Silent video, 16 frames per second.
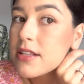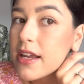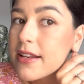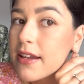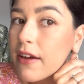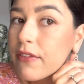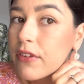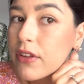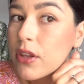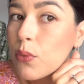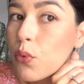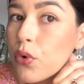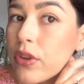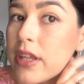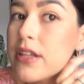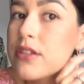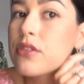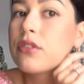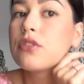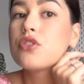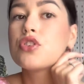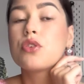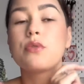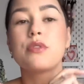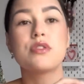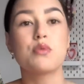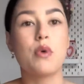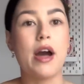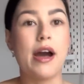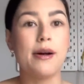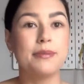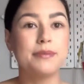I definitely wore these on the show as
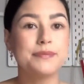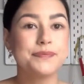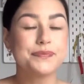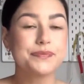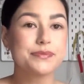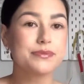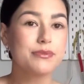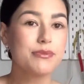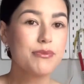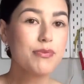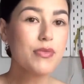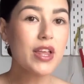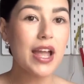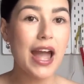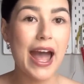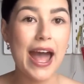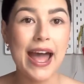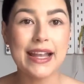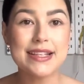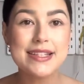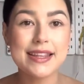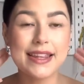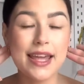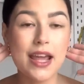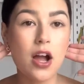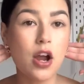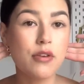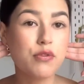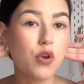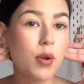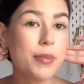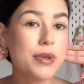well. And they are
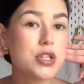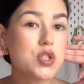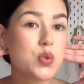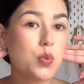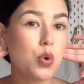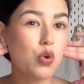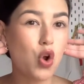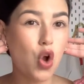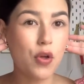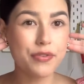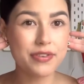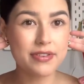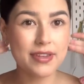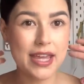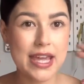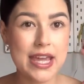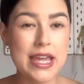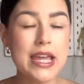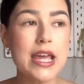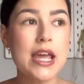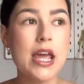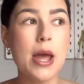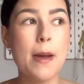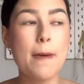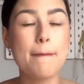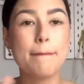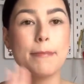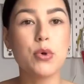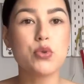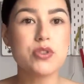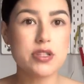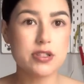from Swarovski.
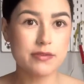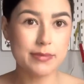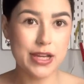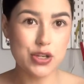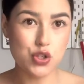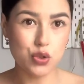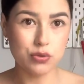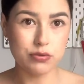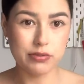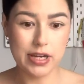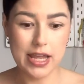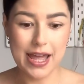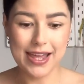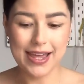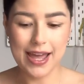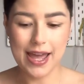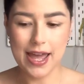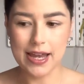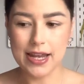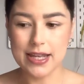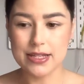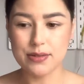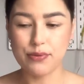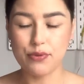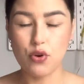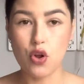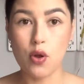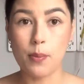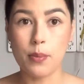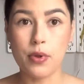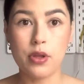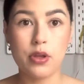Most of my jewellery, again, is
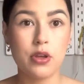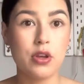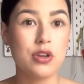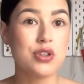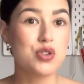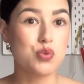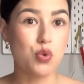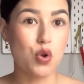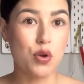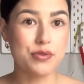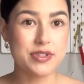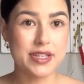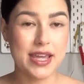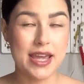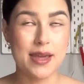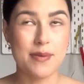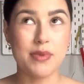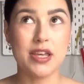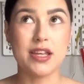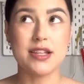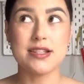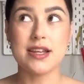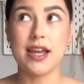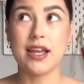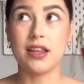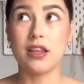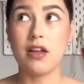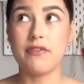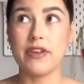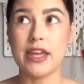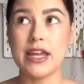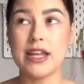from Swarovski because I
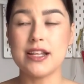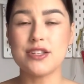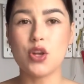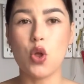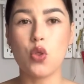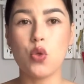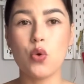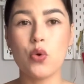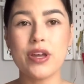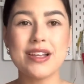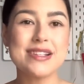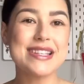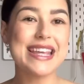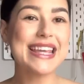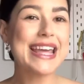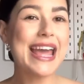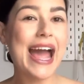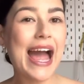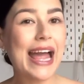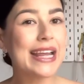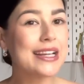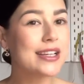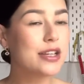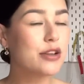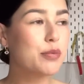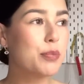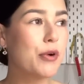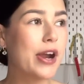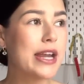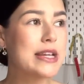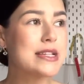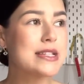love it. Although it's kind of
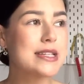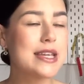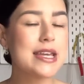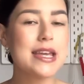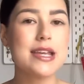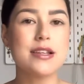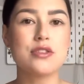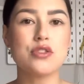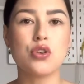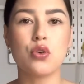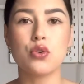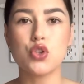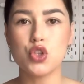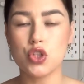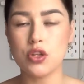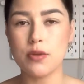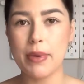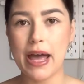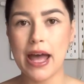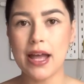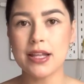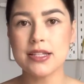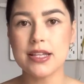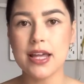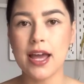pricey, it's not too bad.